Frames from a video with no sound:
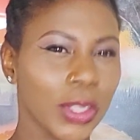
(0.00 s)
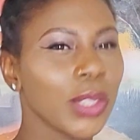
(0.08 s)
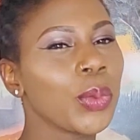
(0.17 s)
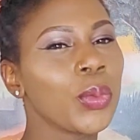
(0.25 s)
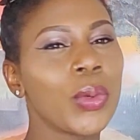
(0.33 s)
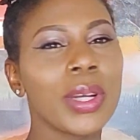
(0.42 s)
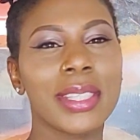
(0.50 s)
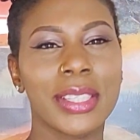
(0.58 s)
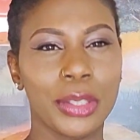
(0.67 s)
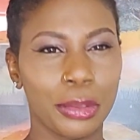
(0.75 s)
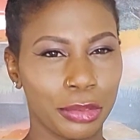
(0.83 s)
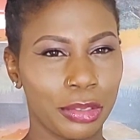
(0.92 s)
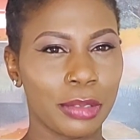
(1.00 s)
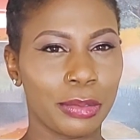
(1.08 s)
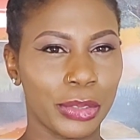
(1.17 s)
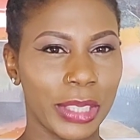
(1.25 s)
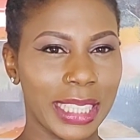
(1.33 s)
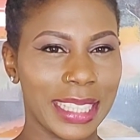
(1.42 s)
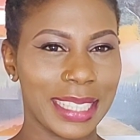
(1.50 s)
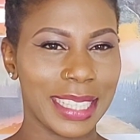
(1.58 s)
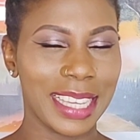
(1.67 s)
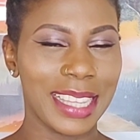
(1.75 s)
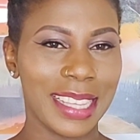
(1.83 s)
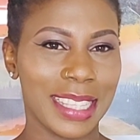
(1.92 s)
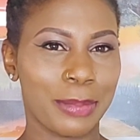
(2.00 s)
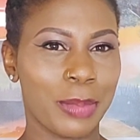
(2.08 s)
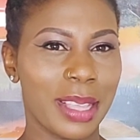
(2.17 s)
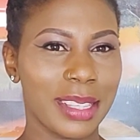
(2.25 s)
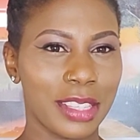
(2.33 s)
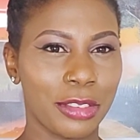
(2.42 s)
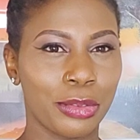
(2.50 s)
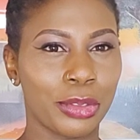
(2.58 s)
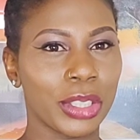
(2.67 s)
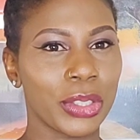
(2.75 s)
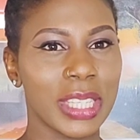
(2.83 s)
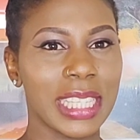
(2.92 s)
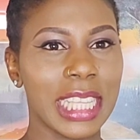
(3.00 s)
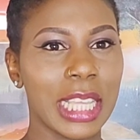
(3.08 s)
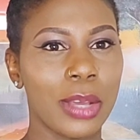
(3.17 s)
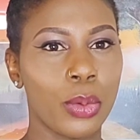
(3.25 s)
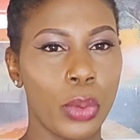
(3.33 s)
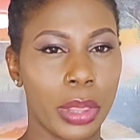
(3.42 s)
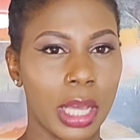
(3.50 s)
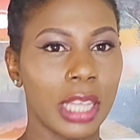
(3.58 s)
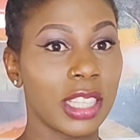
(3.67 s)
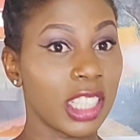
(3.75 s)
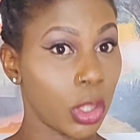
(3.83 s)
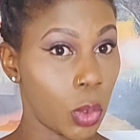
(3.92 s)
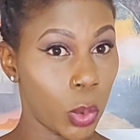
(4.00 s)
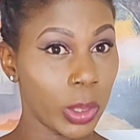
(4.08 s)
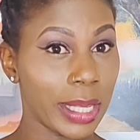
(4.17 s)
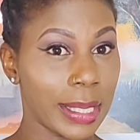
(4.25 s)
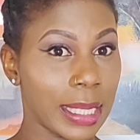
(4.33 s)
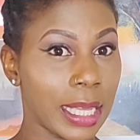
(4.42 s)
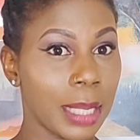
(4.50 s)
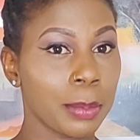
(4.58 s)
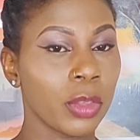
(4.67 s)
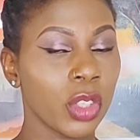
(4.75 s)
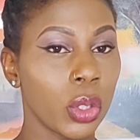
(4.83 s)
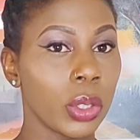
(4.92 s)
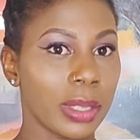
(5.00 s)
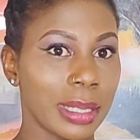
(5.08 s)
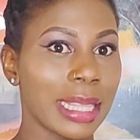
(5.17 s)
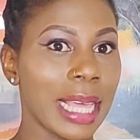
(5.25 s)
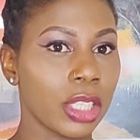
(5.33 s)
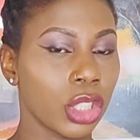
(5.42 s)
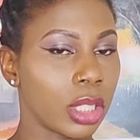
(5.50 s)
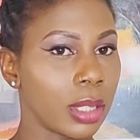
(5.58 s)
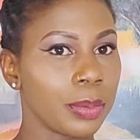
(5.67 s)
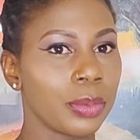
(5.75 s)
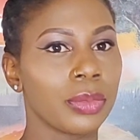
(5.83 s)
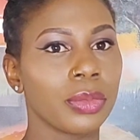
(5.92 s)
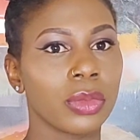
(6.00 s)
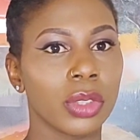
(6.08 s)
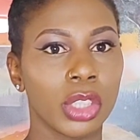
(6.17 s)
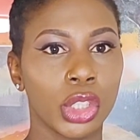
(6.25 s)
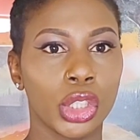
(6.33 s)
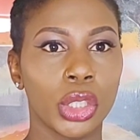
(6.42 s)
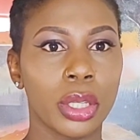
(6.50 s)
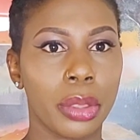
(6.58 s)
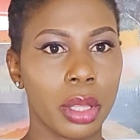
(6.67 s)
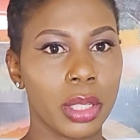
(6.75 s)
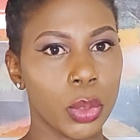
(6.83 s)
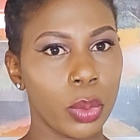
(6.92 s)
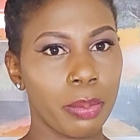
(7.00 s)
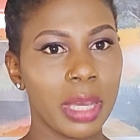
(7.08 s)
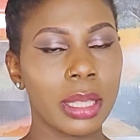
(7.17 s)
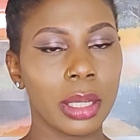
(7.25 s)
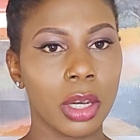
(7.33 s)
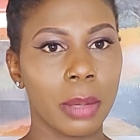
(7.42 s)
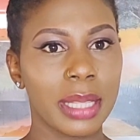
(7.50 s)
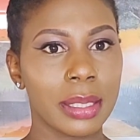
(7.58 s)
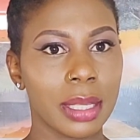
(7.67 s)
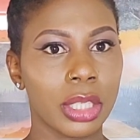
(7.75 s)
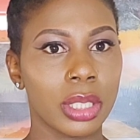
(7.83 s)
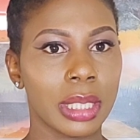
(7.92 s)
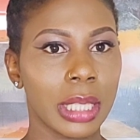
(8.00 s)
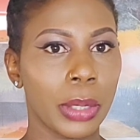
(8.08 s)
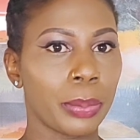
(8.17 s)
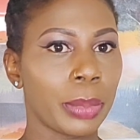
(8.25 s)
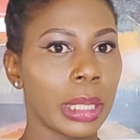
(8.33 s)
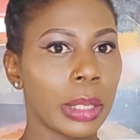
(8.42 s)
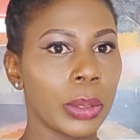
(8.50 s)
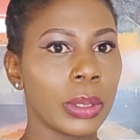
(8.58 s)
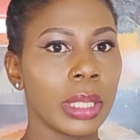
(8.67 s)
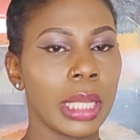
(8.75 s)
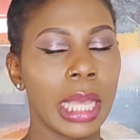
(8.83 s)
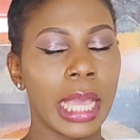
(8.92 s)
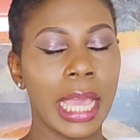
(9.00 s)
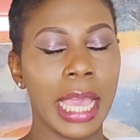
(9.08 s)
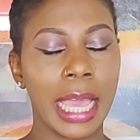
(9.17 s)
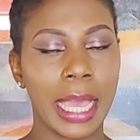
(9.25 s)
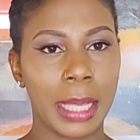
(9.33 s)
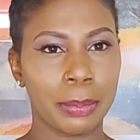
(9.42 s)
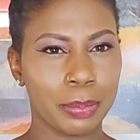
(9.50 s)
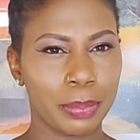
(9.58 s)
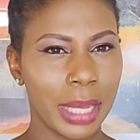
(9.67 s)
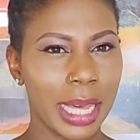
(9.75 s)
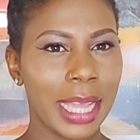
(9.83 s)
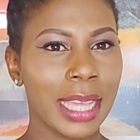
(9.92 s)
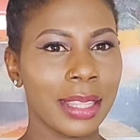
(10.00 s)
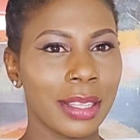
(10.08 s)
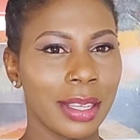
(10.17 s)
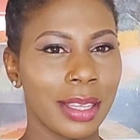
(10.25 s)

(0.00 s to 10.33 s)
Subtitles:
What's your favorite inexpensive fragrance with a niche quality in your collection? Share your thoughts with me in the comment section down below. And mine